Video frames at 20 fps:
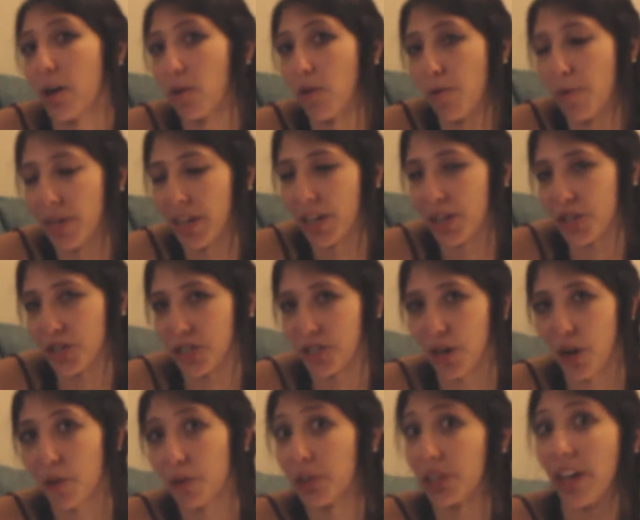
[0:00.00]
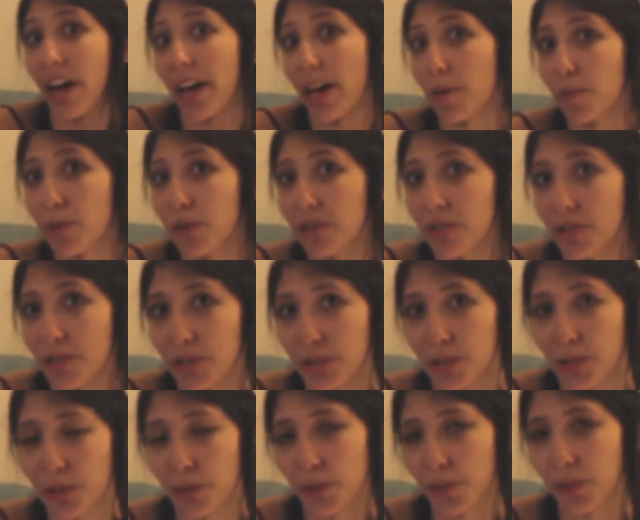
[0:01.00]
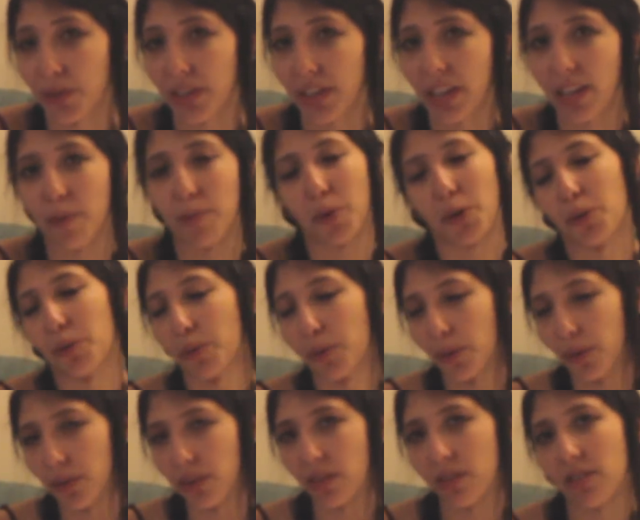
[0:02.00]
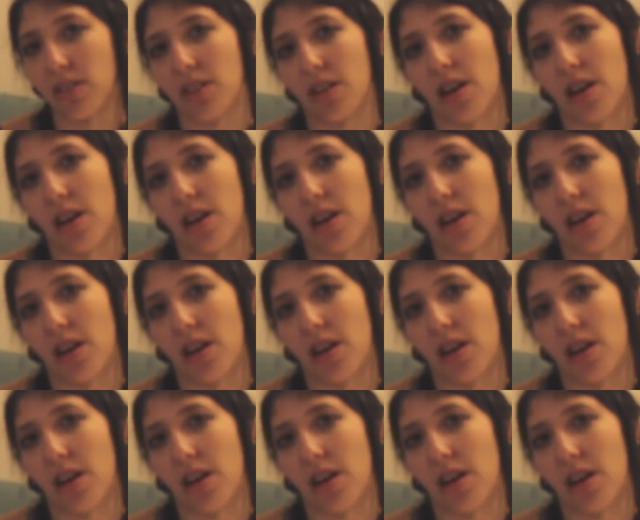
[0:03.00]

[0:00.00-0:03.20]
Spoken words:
a woman because she's not reliable to keep her role,